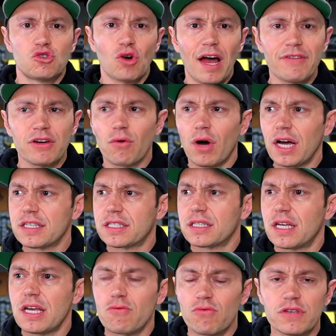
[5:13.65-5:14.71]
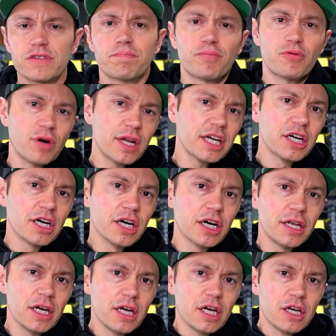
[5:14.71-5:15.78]
Driving wise, it was pretty
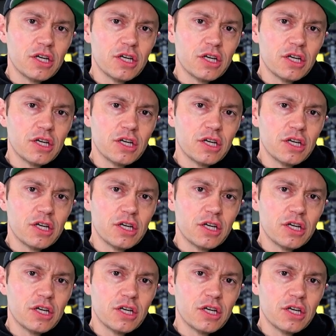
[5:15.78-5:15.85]
good.